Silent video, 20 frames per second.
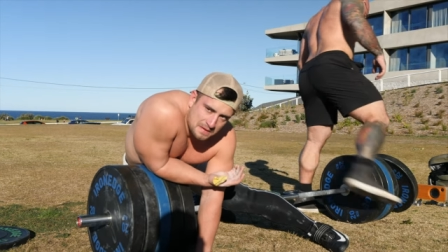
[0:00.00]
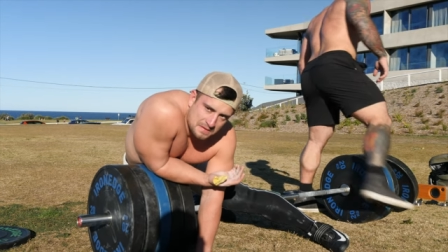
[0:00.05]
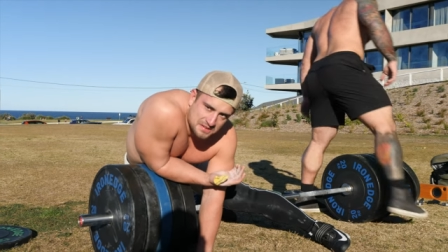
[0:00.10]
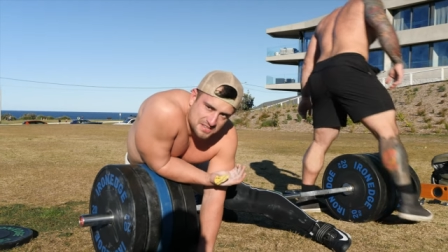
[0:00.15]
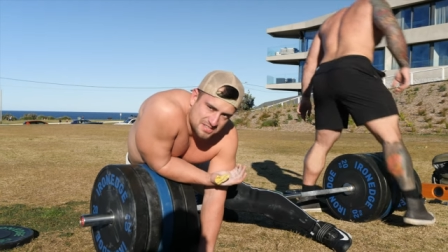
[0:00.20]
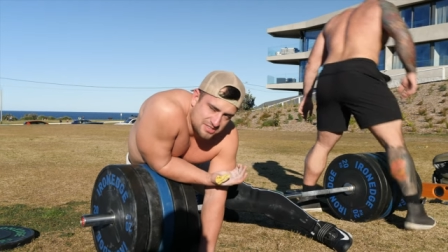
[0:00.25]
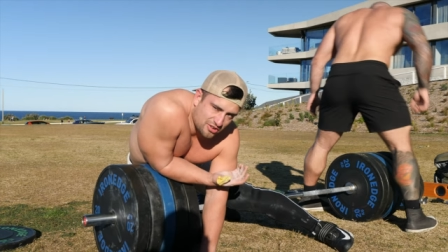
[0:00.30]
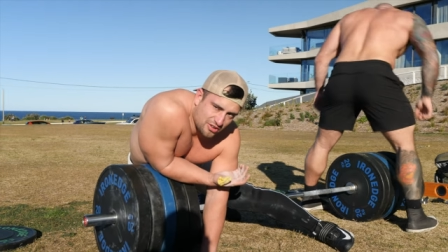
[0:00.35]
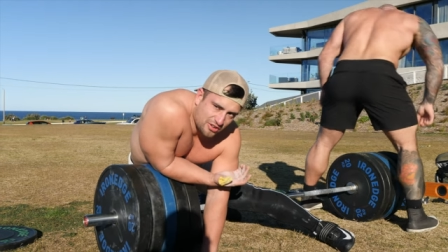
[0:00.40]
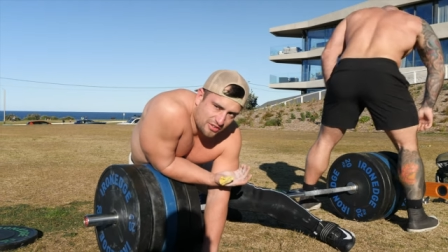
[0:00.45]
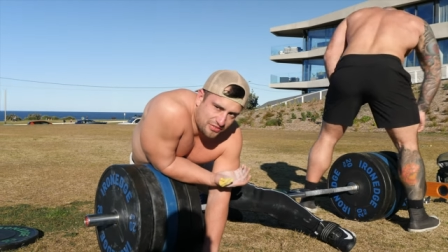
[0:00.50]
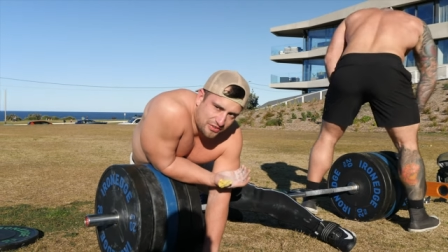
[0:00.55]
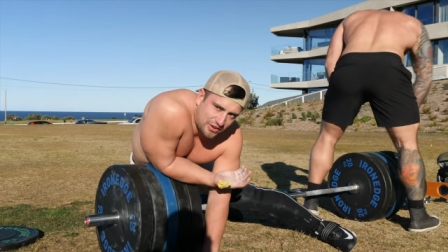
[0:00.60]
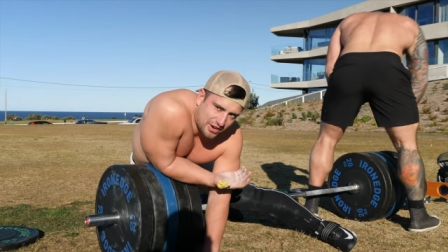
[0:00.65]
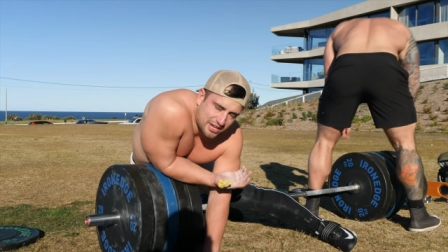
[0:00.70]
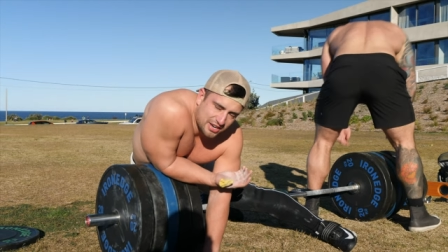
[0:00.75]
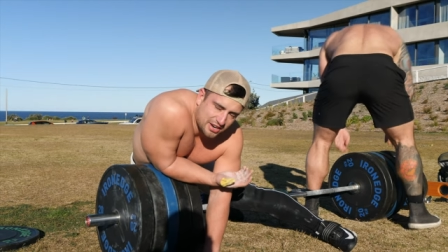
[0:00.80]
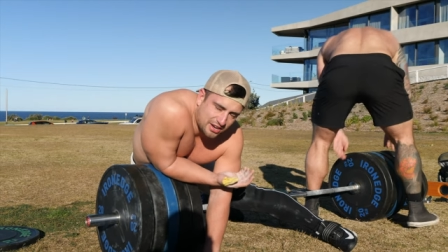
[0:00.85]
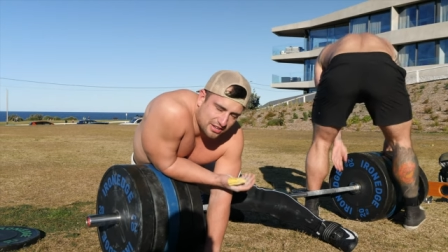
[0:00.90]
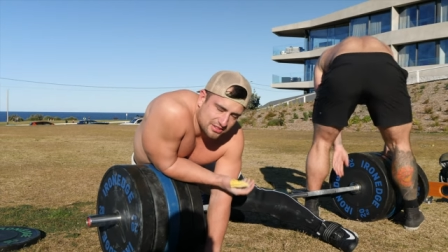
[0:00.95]
It's not
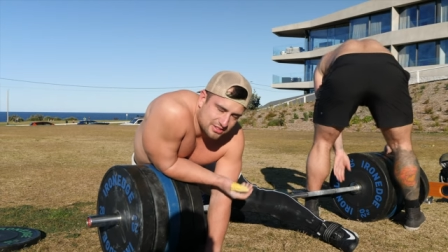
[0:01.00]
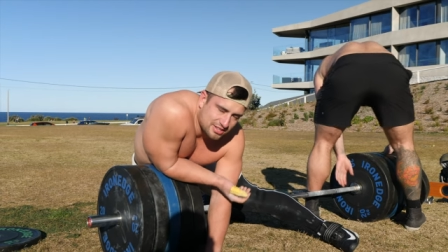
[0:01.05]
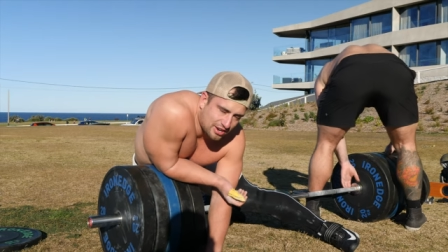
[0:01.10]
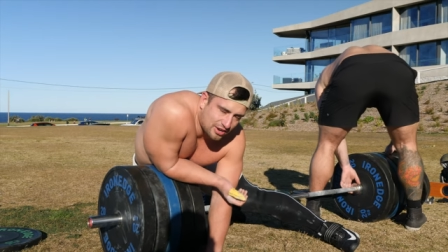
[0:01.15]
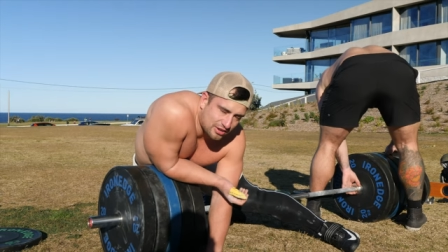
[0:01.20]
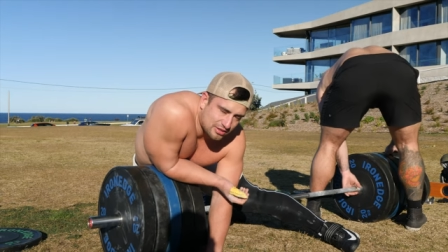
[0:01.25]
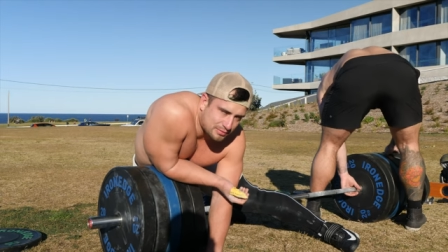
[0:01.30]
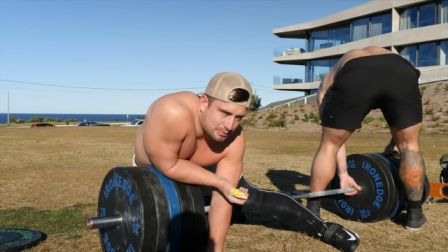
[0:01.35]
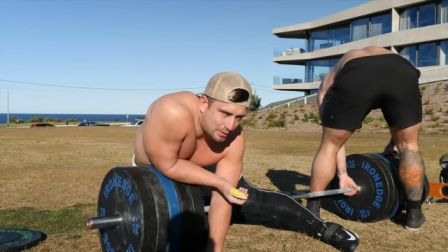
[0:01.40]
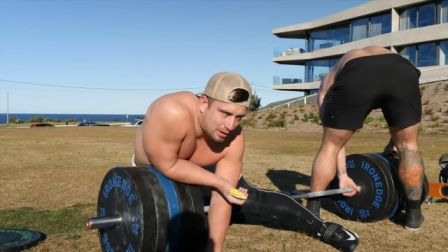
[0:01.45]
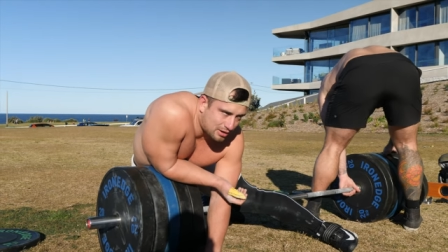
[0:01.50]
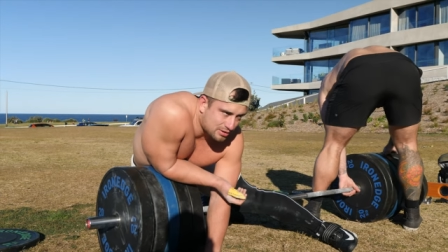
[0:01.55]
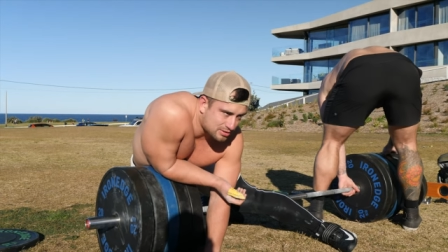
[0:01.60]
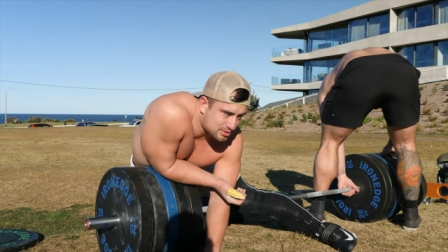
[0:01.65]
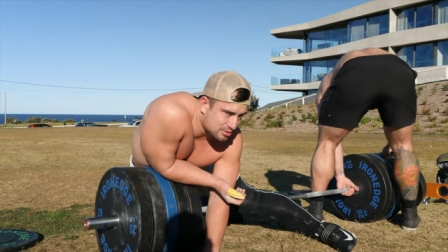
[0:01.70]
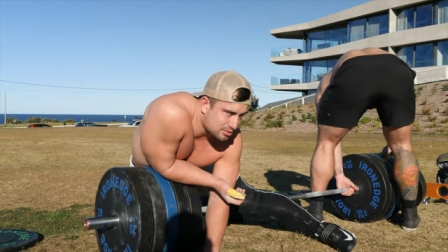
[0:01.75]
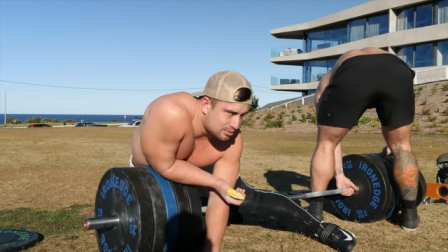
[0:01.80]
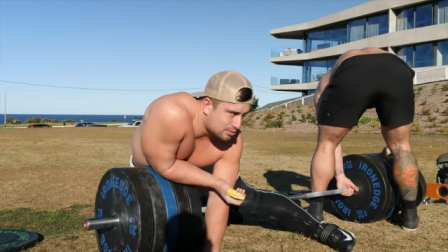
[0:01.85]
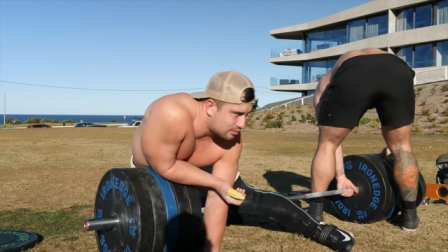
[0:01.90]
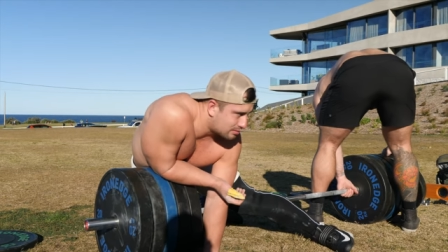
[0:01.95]
fucking hard to load the bar at
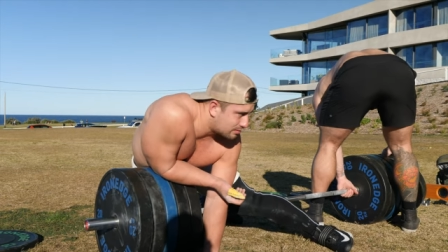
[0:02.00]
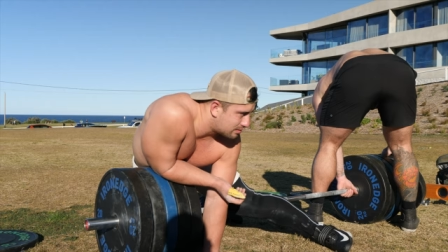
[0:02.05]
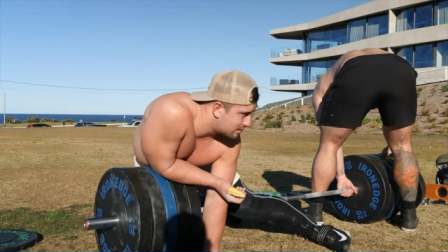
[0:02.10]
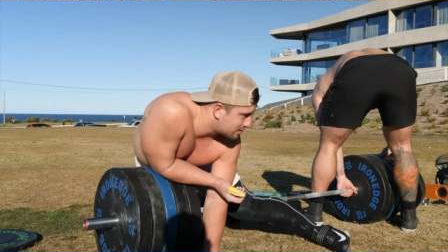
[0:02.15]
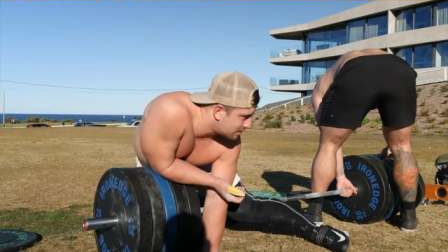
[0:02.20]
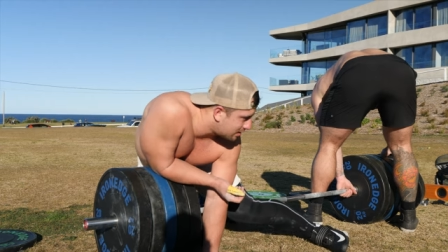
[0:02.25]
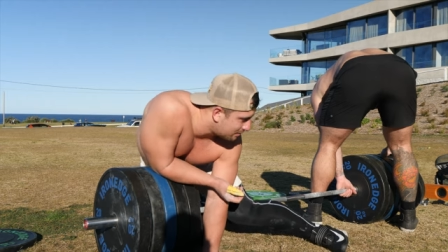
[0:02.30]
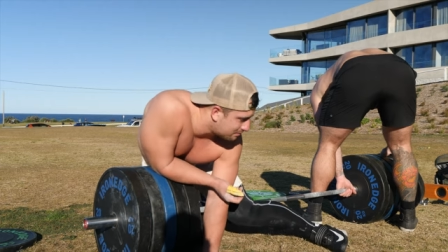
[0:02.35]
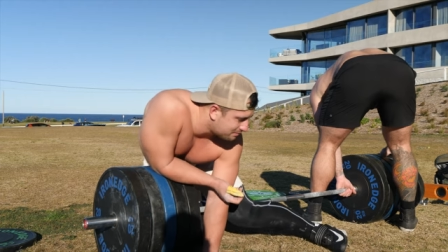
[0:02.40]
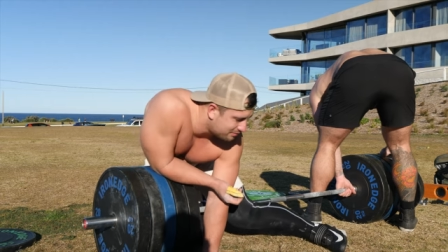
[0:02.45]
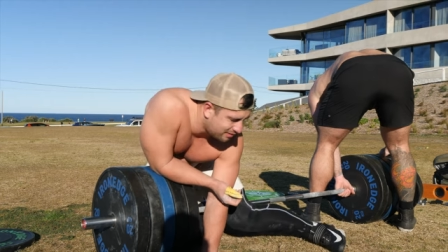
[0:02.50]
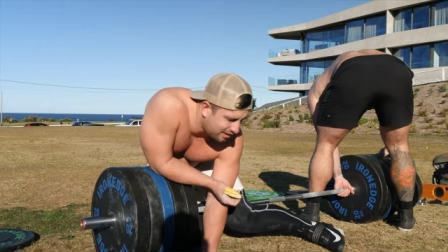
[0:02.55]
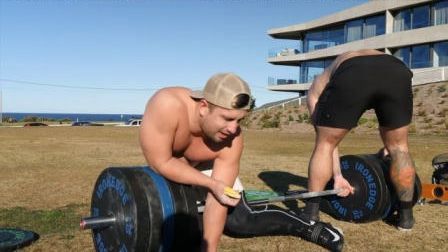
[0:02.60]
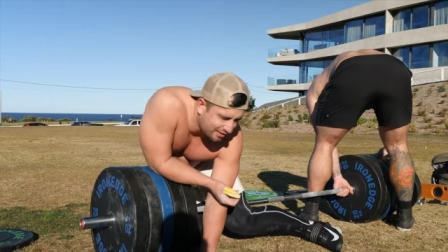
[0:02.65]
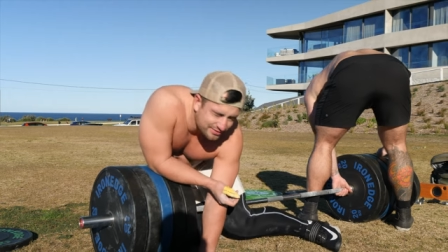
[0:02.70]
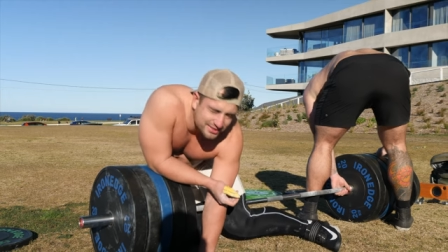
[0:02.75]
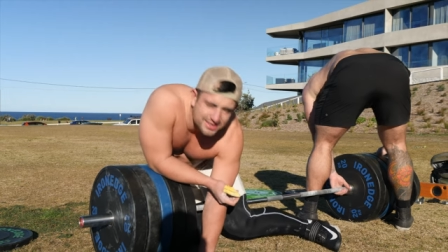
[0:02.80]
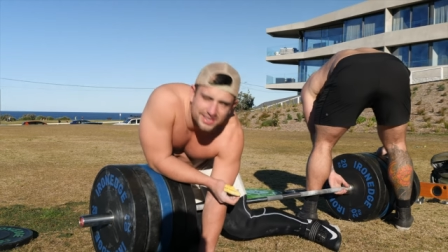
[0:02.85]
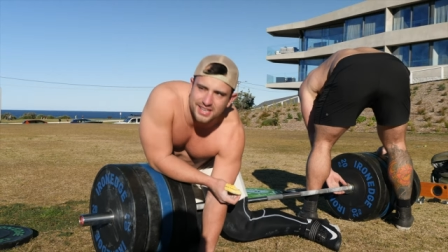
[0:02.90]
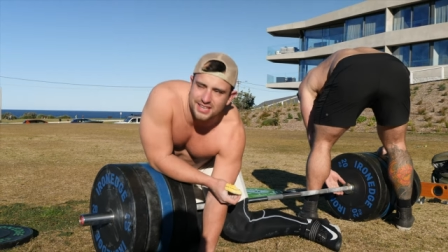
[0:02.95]
all. I'm
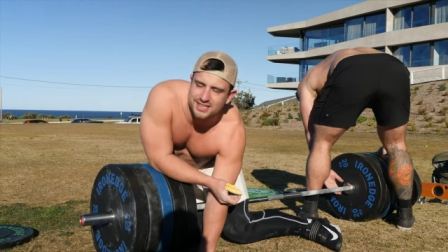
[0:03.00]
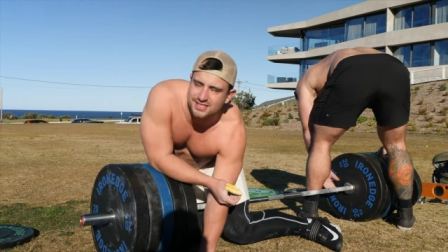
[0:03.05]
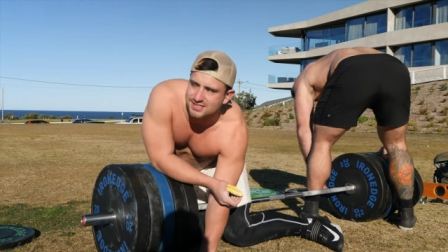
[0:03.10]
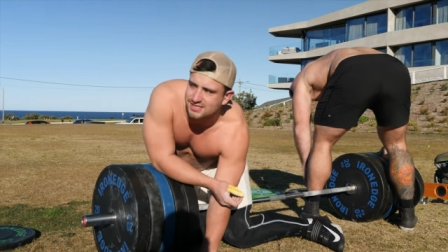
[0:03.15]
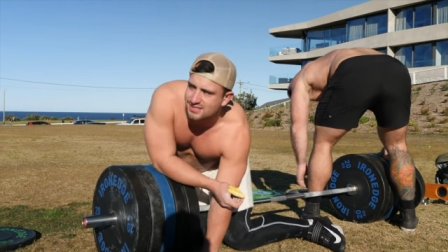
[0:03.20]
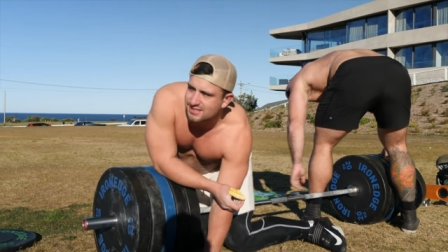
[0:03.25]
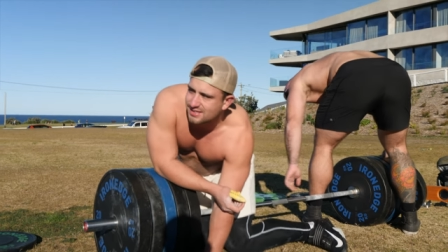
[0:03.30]
loving this.